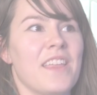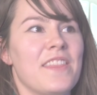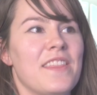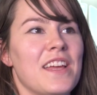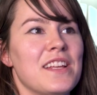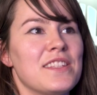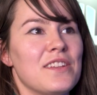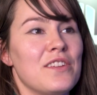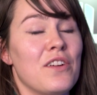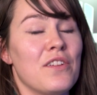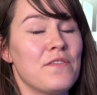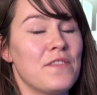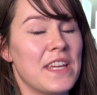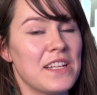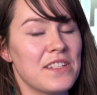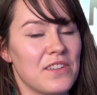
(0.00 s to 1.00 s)
There's a lot
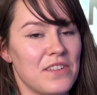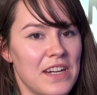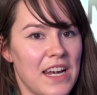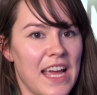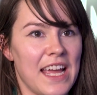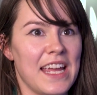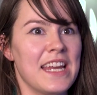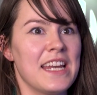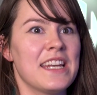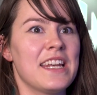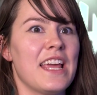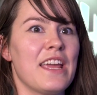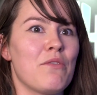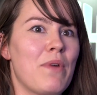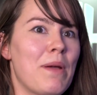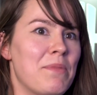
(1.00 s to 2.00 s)
of things online
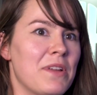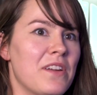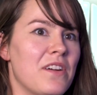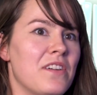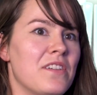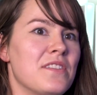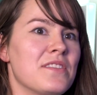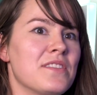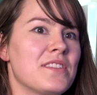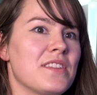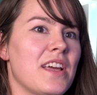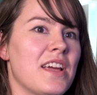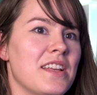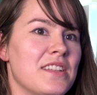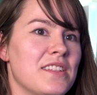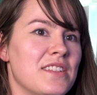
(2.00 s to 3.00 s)
like webinars
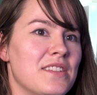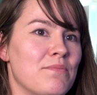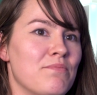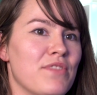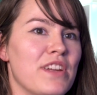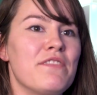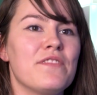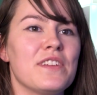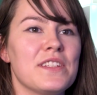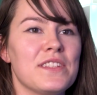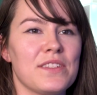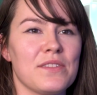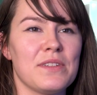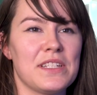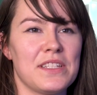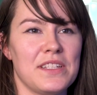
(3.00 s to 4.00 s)
and briefings,
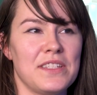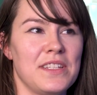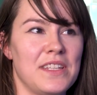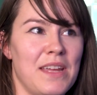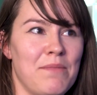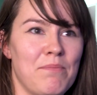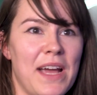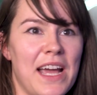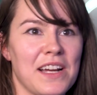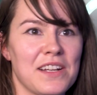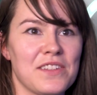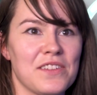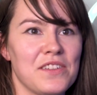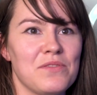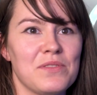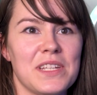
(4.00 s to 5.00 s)
so it doesn't
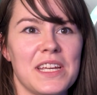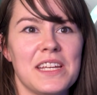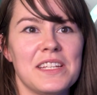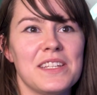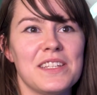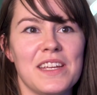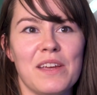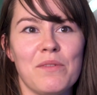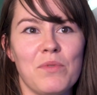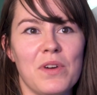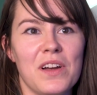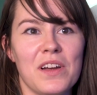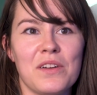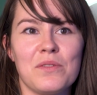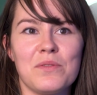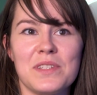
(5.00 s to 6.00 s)
impact on your day-to-day
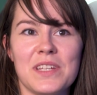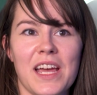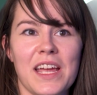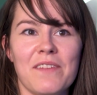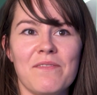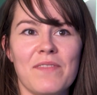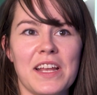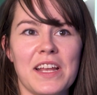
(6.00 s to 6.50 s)
work or time